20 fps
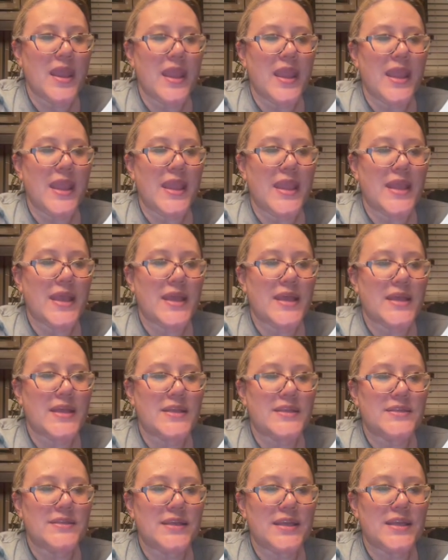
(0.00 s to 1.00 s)

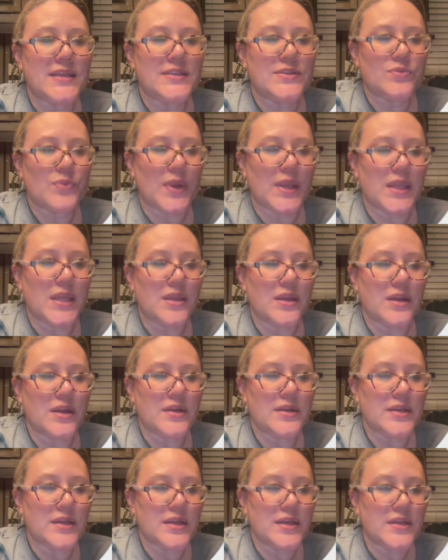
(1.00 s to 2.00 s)
And it's right
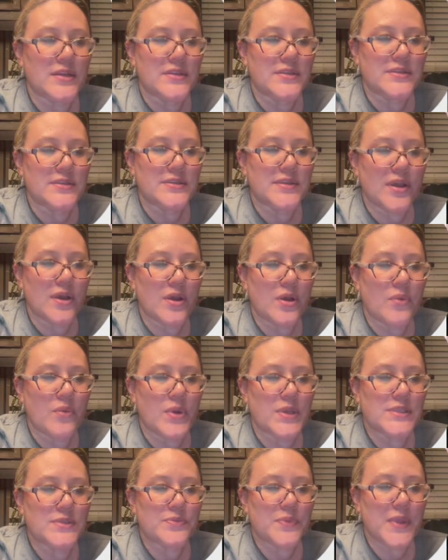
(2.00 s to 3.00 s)
here. So
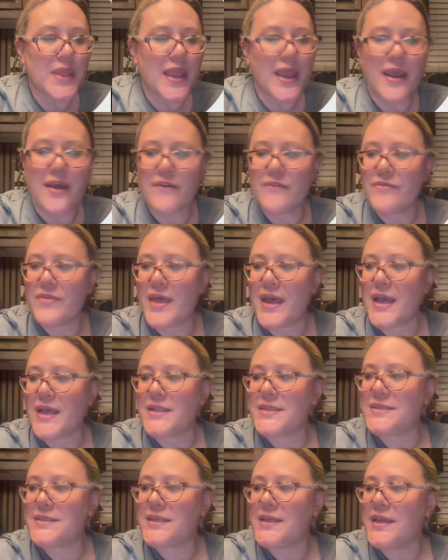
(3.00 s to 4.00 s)
once we have
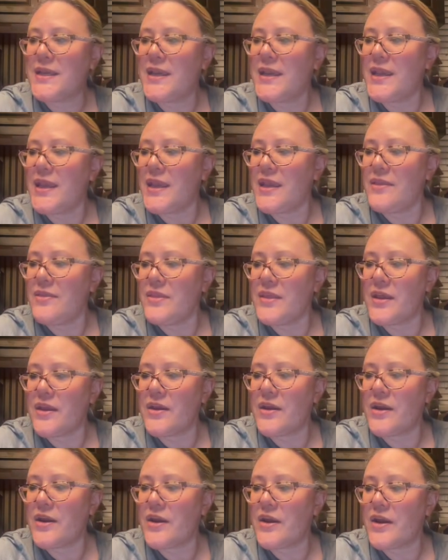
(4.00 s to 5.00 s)
that in
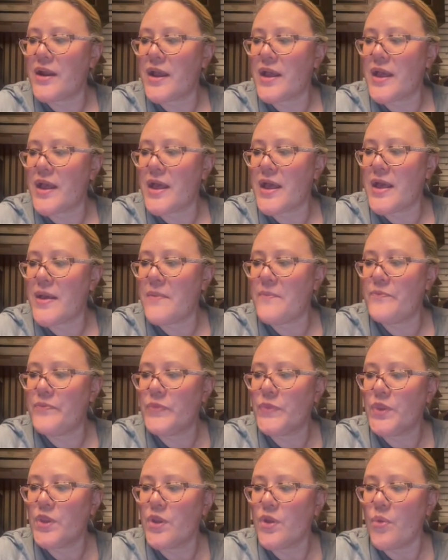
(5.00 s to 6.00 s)
there,
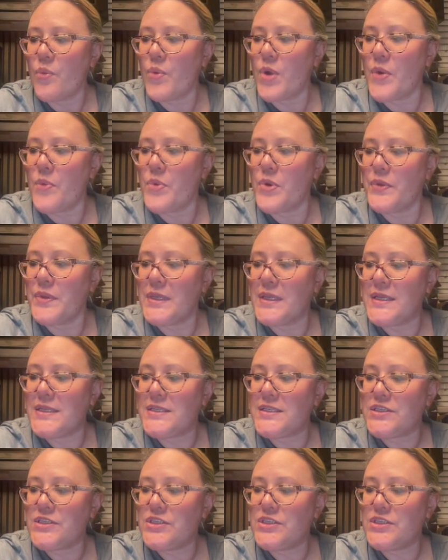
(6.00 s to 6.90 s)
what we'll need to